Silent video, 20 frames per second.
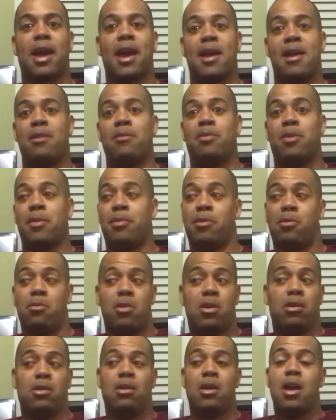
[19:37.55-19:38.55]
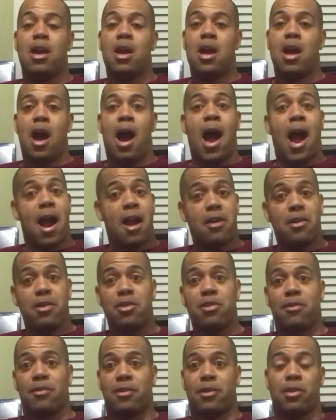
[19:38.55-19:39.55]
and people will hire
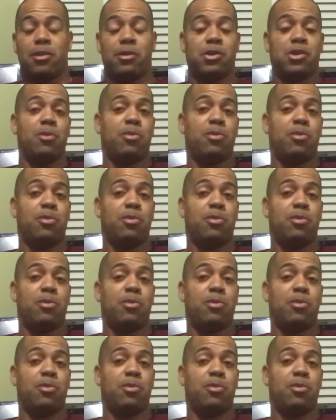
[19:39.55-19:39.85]
you for those.